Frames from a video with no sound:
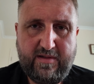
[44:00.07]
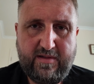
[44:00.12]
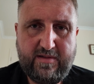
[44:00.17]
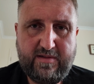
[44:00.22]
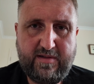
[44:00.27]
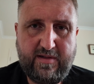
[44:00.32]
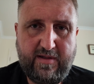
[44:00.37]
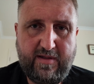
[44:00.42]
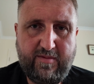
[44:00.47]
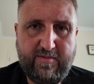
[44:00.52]

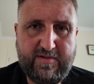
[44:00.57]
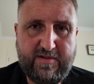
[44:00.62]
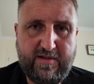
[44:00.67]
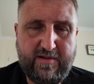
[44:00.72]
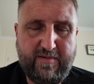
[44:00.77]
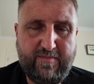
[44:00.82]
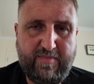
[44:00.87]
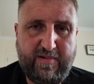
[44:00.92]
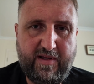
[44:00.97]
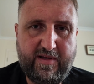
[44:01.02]
So it was
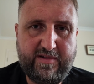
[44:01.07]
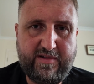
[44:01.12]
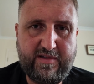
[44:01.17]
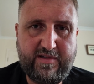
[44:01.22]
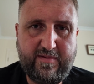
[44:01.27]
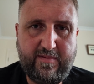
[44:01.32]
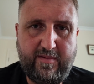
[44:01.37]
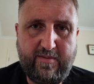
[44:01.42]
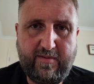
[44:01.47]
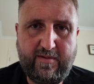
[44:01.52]
a pleasure
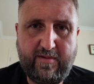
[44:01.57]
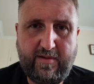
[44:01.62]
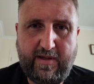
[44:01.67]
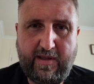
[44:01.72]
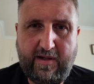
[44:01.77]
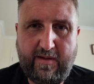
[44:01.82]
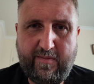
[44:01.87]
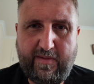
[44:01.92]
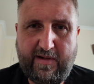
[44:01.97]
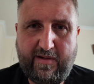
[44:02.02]
to be
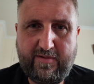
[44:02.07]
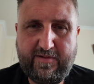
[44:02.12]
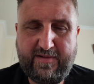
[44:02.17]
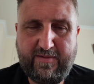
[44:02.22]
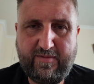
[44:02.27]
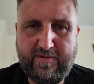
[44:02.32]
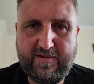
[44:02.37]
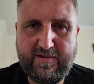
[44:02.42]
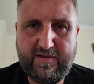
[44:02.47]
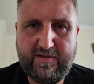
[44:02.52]
walking about.
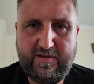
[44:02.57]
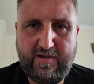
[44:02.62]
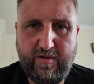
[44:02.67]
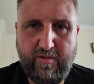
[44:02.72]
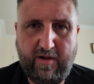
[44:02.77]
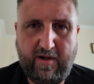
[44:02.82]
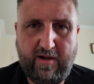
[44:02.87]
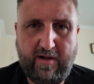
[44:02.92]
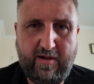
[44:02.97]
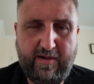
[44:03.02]
It wasn't too
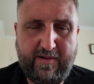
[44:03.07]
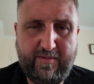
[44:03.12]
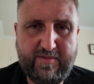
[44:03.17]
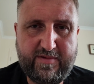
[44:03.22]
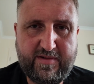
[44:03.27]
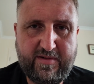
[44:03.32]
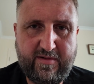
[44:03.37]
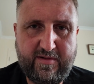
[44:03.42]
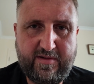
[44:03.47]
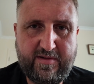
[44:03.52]
hot and it
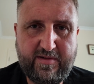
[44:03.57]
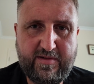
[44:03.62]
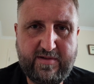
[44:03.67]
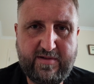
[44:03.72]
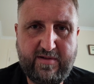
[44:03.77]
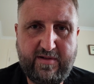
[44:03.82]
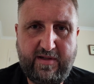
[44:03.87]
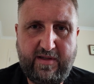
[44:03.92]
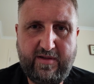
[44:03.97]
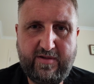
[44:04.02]
was nice and
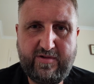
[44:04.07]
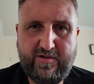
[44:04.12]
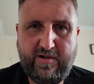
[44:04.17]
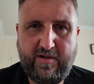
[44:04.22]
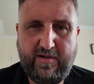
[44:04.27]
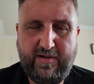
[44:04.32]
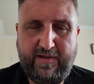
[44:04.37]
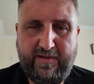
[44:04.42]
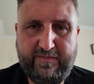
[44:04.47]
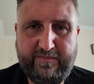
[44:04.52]
sunny and
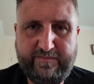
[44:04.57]
dry.